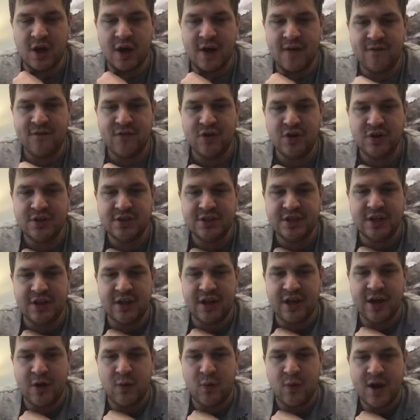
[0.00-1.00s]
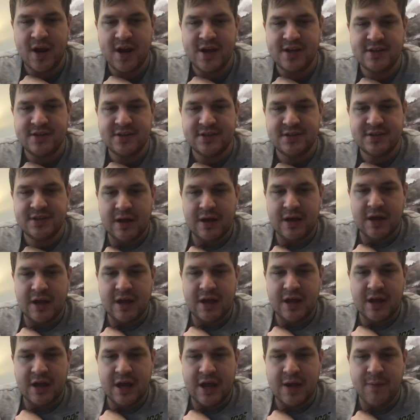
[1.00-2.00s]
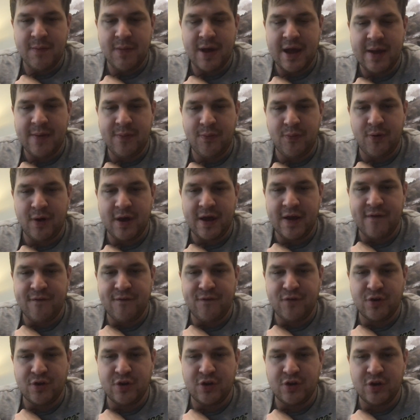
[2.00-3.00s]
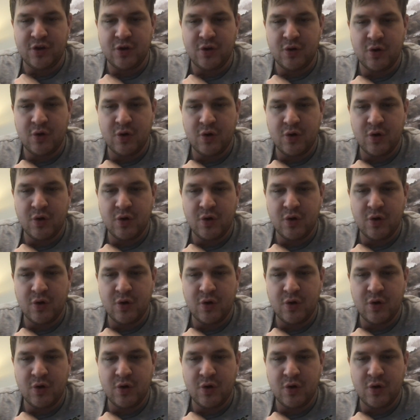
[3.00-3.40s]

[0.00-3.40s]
If UCLA wins, it may play for the